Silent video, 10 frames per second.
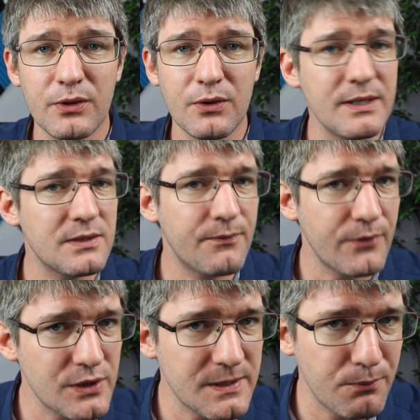We're going to
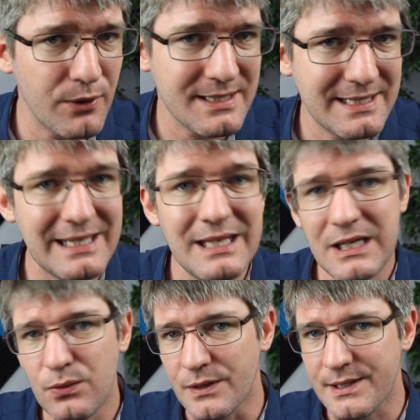first press the
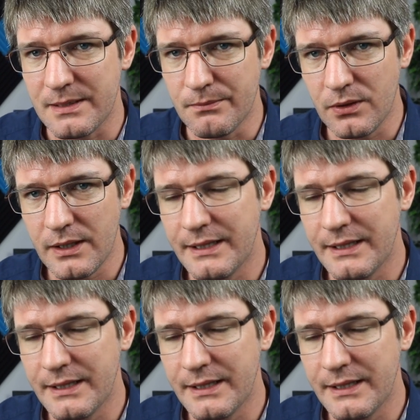equal symbol,